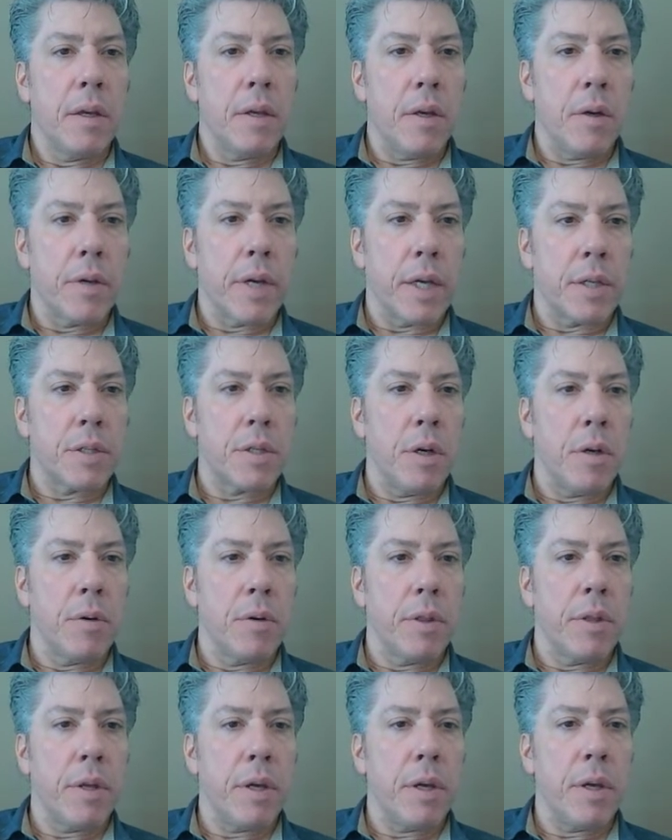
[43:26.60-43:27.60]
okay
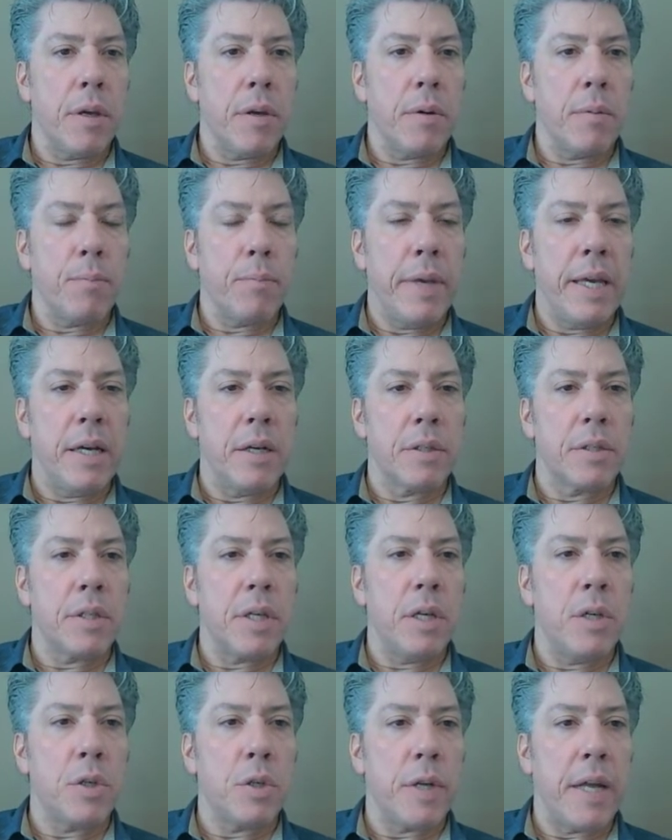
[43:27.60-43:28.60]
so the
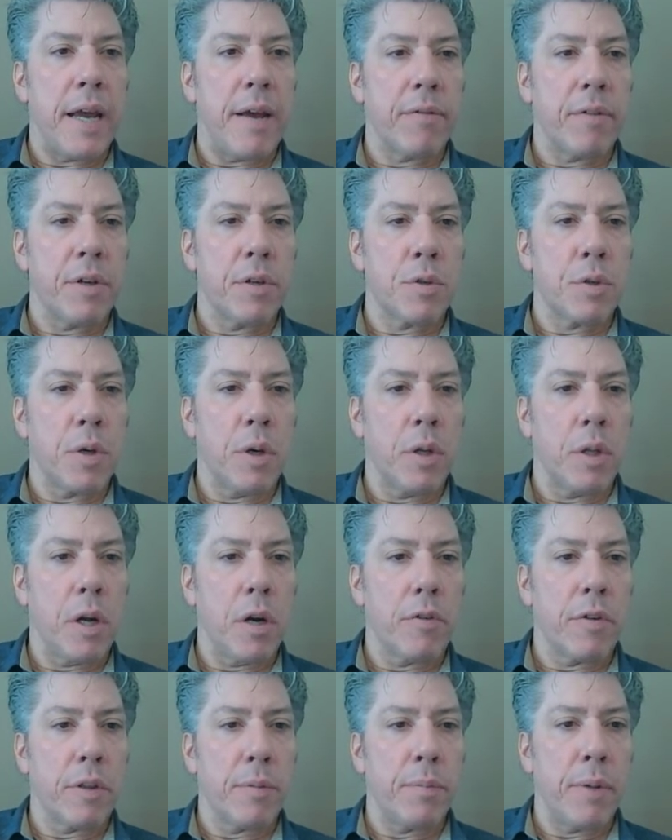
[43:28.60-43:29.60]
PLC should have control
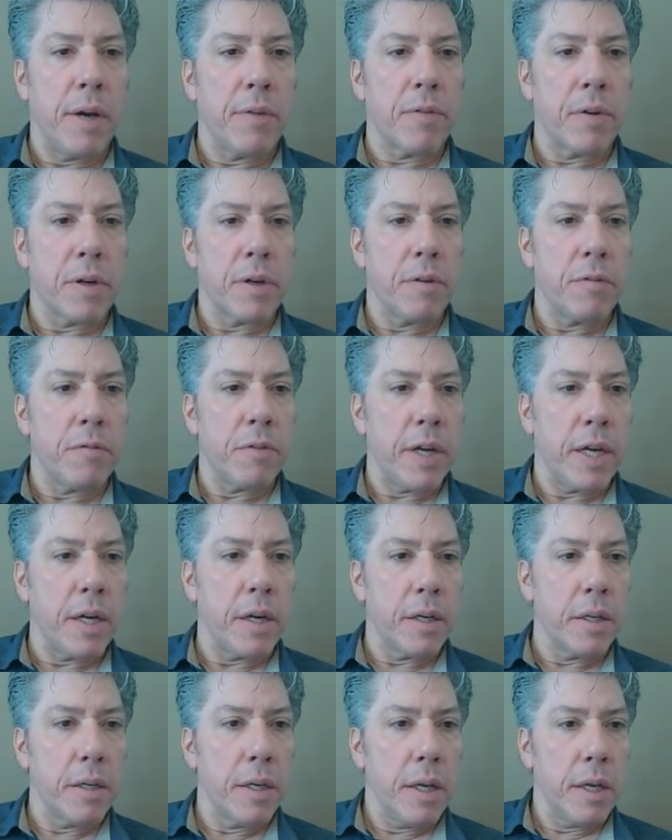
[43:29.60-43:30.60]
over the buffer
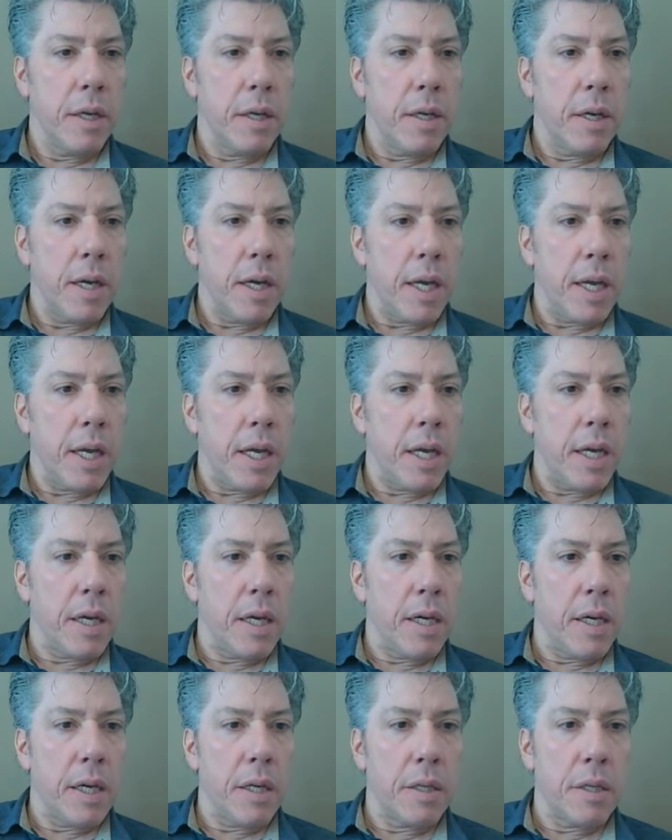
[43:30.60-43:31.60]
conveyor
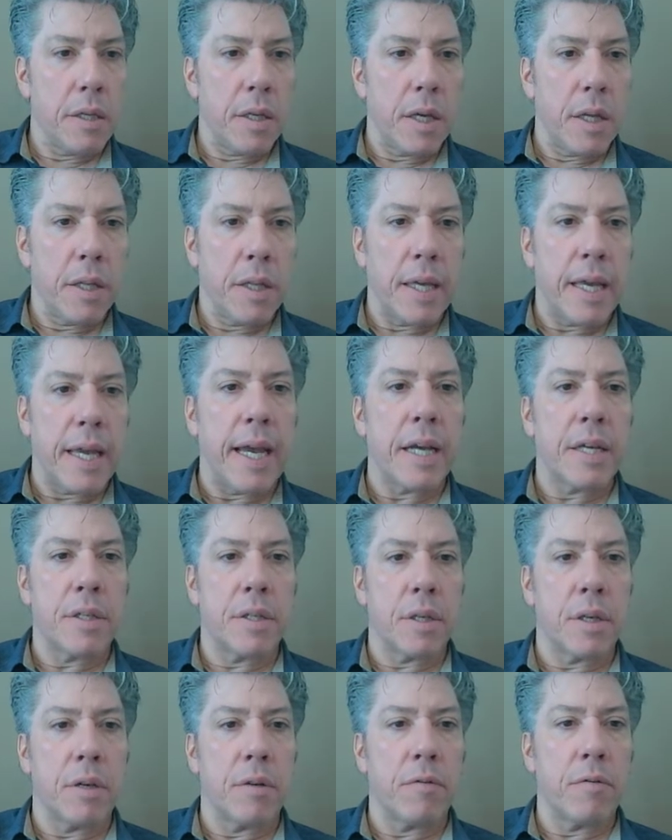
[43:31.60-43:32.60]
and uh, the
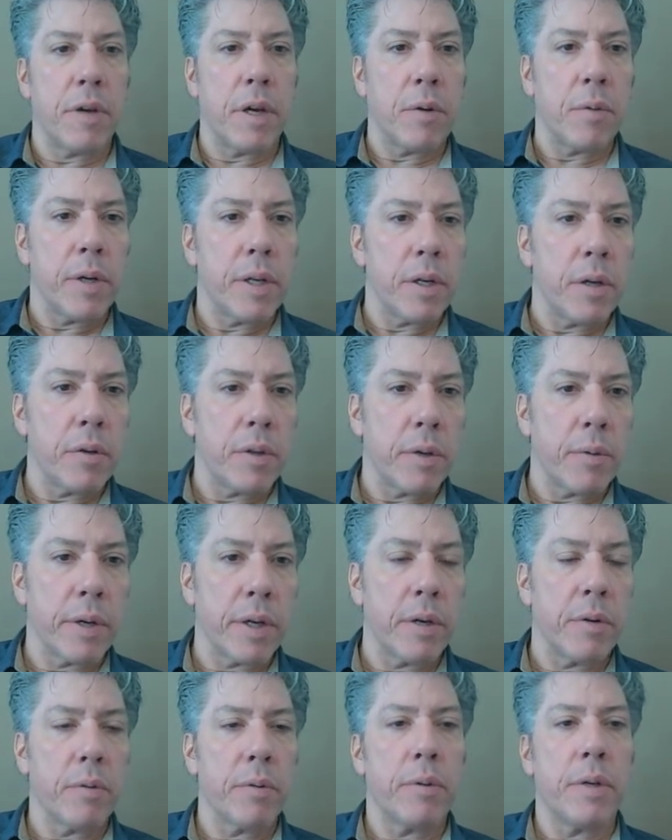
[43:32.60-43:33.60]
exit conveyor well no there we
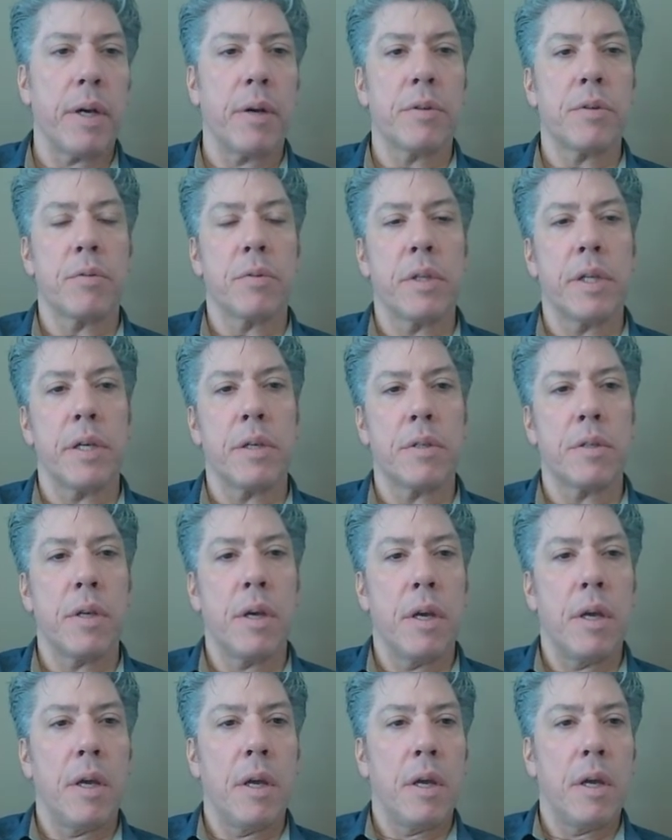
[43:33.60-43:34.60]
go now it's released
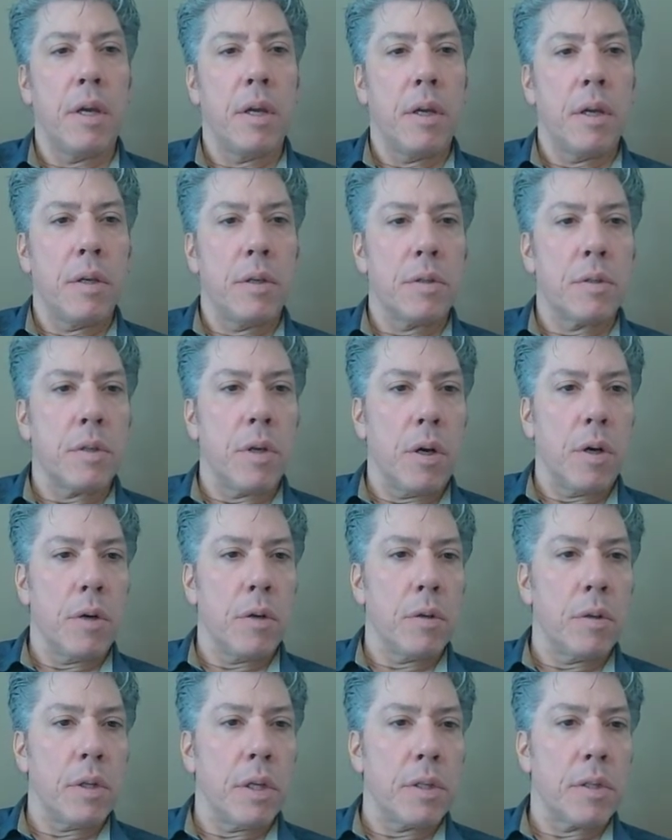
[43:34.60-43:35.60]

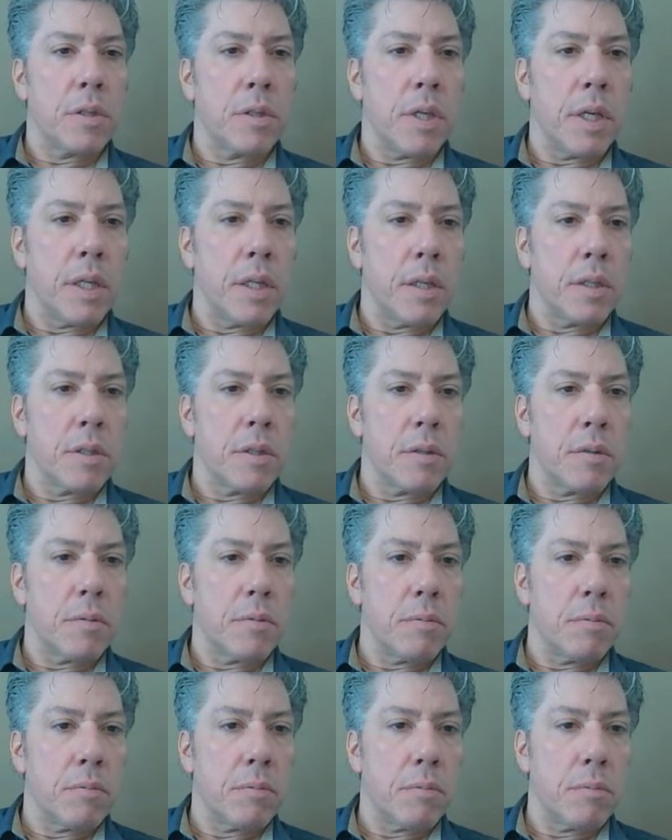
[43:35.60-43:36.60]
so let's see let's
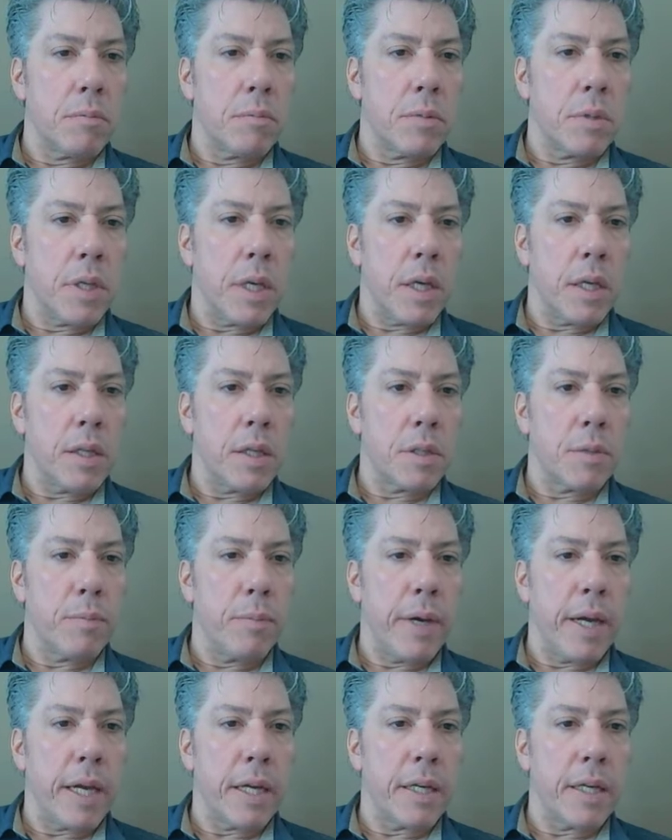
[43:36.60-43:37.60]
take this
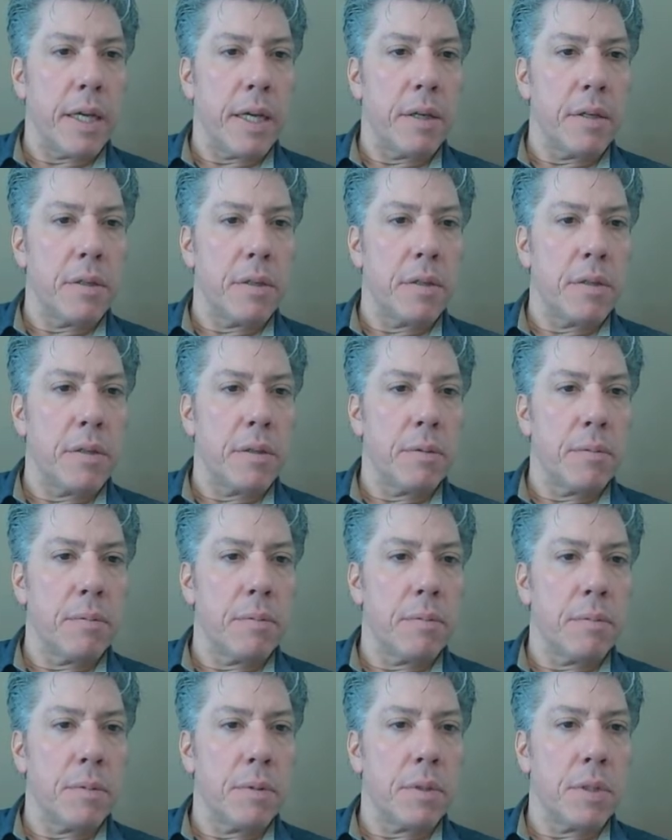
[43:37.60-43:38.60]
back down to
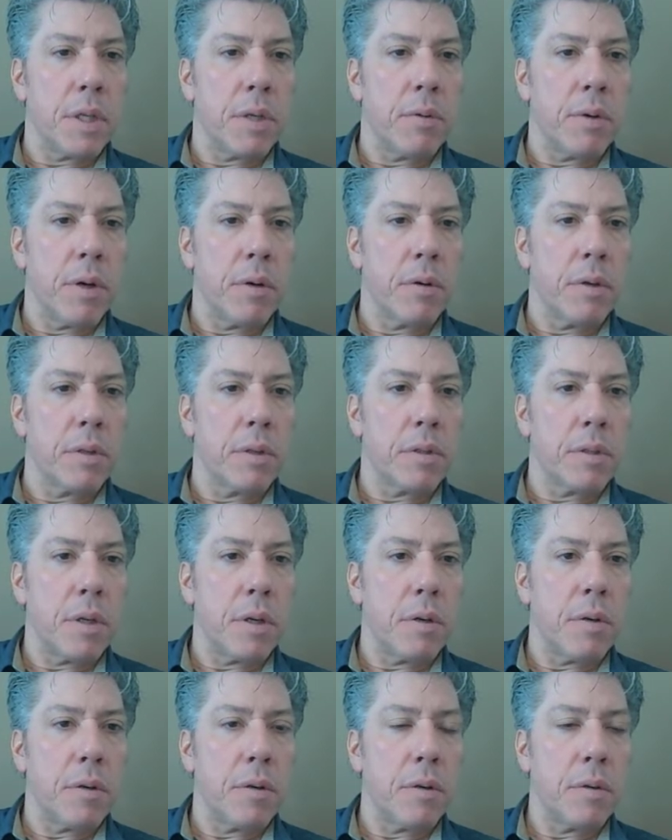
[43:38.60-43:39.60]
zero or
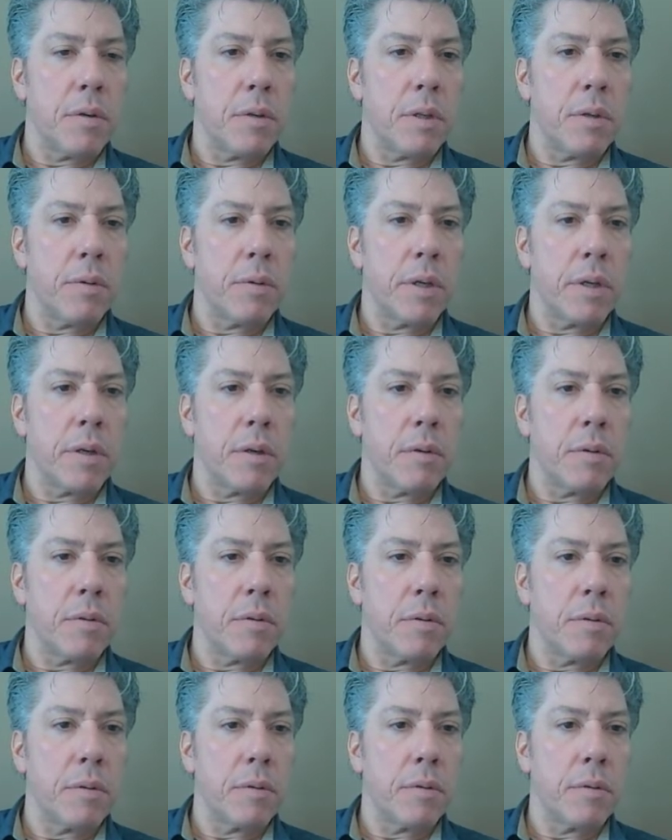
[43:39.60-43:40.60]
so. There we go.
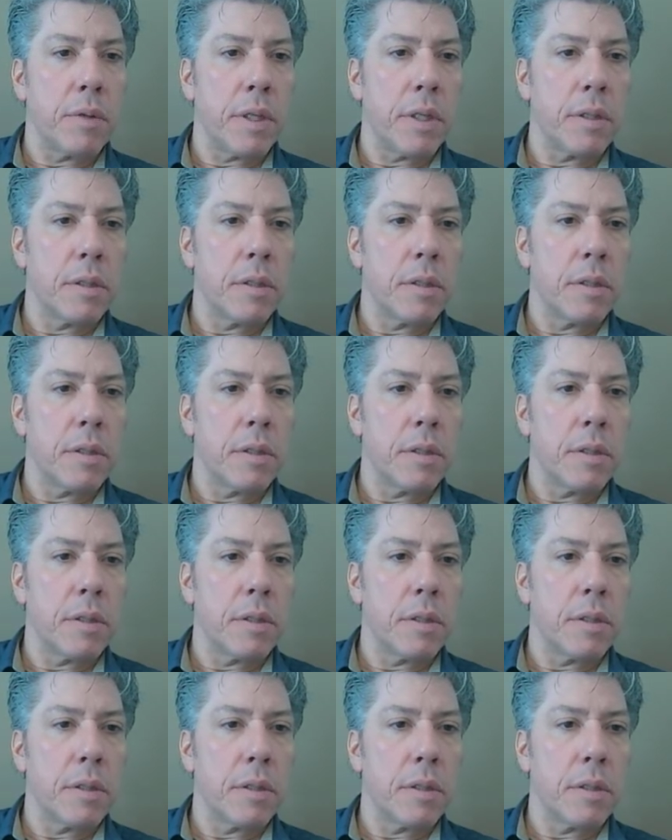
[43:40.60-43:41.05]
Well,